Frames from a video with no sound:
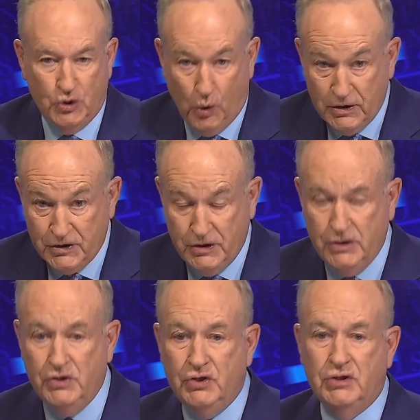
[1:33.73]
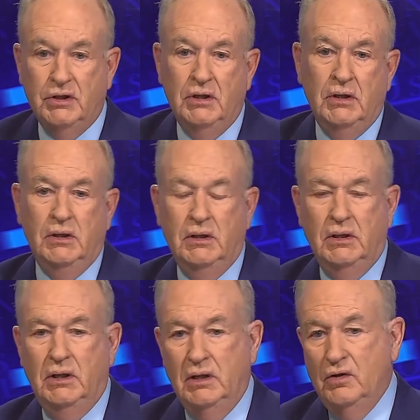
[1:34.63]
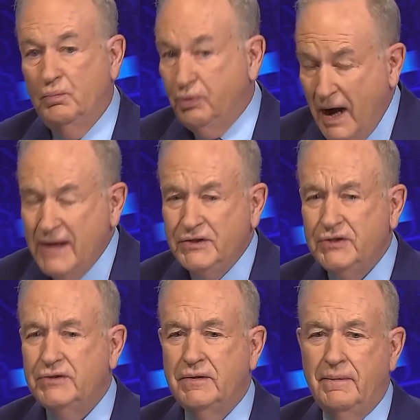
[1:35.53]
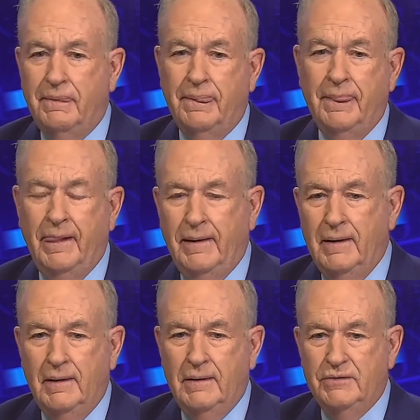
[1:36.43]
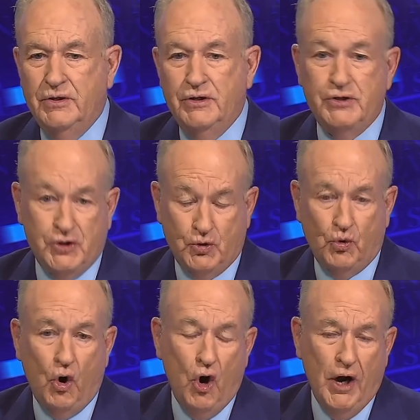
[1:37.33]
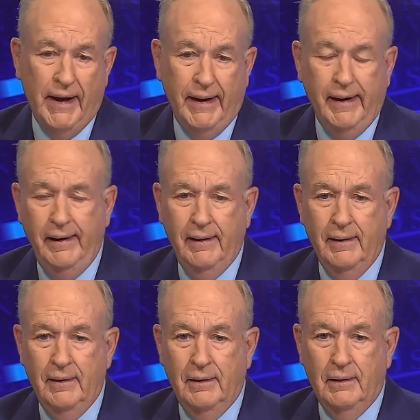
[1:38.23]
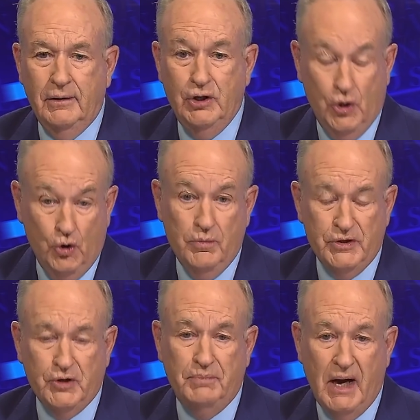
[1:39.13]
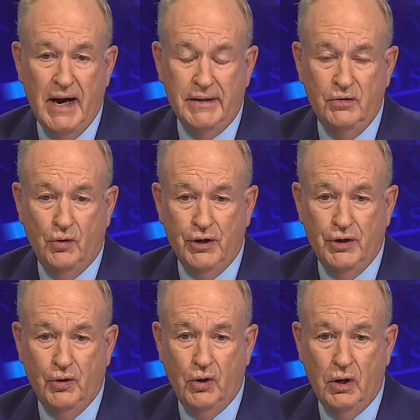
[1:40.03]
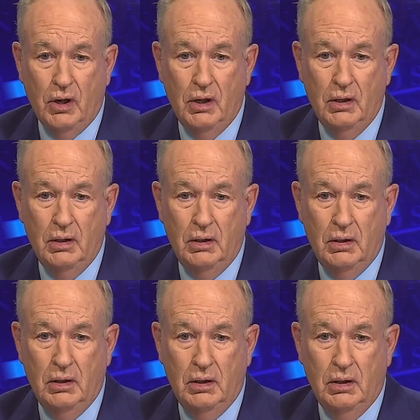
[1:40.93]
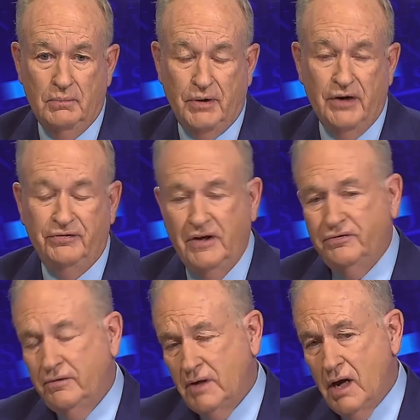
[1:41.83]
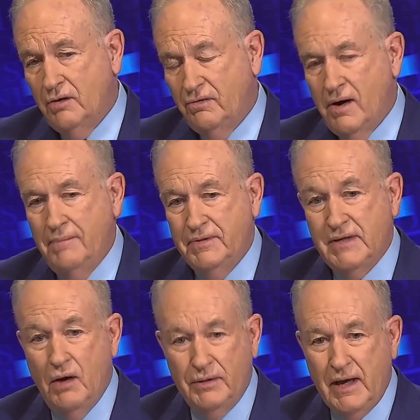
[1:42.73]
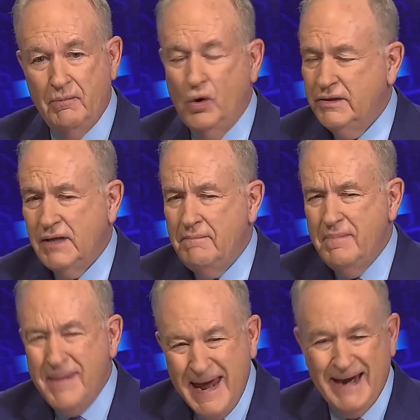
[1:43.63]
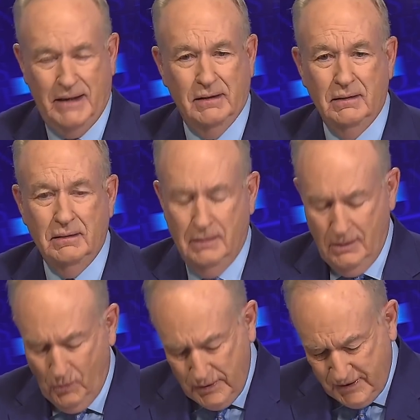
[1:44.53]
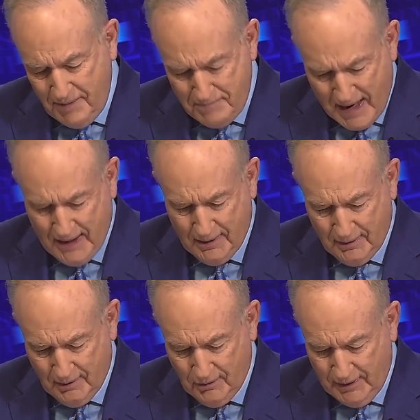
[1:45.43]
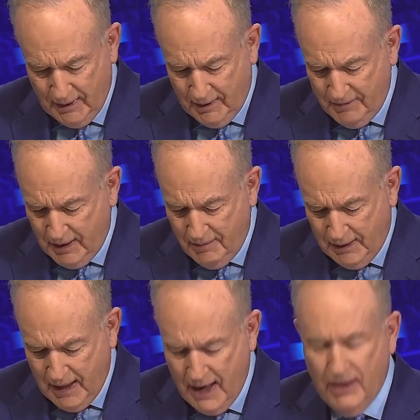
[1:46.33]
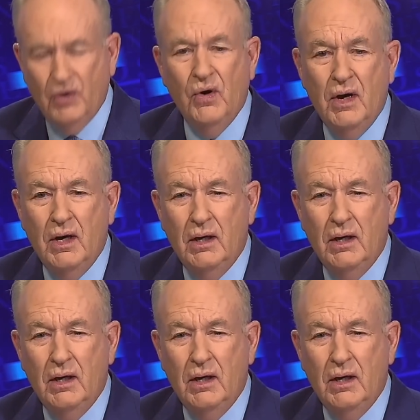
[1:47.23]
sources in the press to destroy you, Mr. Biden, or your predecessor, Donald Trump? Is that what that, what does that mean? What does that mean? Okay, I mean, I'm a guy who